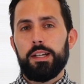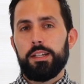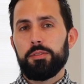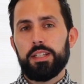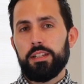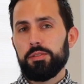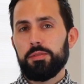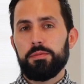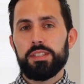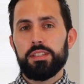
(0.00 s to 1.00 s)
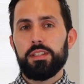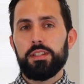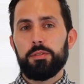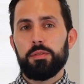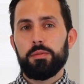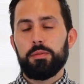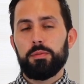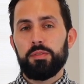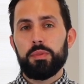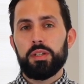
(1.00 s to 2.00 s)
You can also visit the
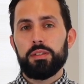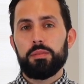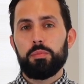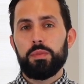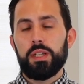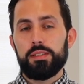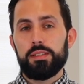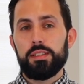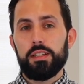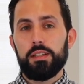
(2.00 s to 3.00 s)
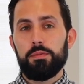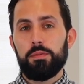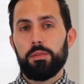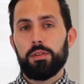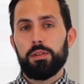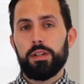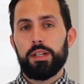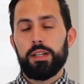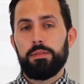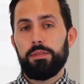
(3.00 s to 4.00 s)
rivemont.ca
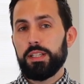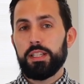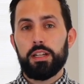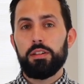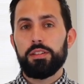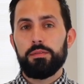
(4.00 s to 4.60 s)
for finding all the